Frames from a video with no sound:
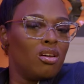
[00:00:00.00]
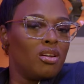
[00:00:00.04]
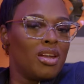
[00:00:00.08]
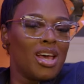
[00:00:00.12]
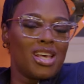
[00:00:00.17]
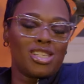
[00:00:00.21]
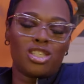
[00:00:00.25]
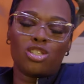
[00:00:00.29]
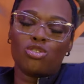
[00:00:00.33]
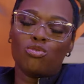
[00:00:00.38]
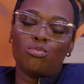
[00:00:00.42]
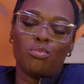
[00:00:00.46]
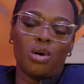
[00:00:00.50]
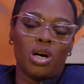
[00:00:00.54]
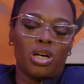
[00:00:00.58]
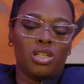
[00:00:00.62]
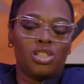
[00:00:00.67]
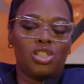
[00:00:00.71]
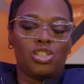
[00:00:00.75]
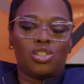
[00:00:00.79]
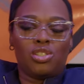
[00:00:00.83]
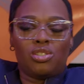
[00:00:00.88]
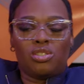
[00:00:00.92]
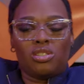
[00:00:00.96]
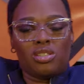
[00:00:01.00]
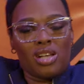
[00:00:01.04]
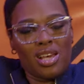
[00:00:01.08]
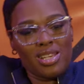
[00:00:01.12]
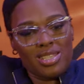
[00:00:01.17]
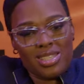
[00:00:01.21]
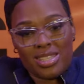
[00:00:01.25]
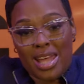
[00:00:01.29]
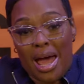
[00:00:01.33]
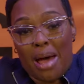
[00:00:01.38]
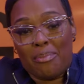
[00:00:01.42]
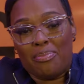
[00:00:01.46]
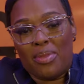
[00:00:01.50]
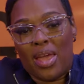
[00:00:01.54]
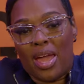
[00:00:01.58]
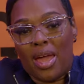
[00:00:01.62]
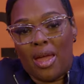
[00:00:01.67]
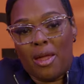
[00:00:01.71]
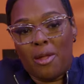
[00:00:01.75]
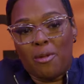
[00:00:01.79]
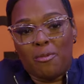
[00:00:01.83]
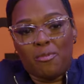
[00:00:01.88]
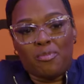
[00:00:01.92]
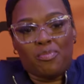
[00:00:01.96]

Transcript: that's too much. Let's stop that.